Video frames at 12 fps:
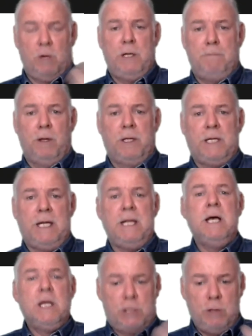the ability
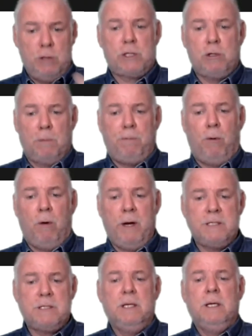to score
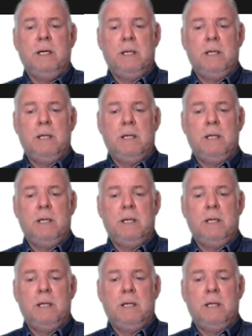points,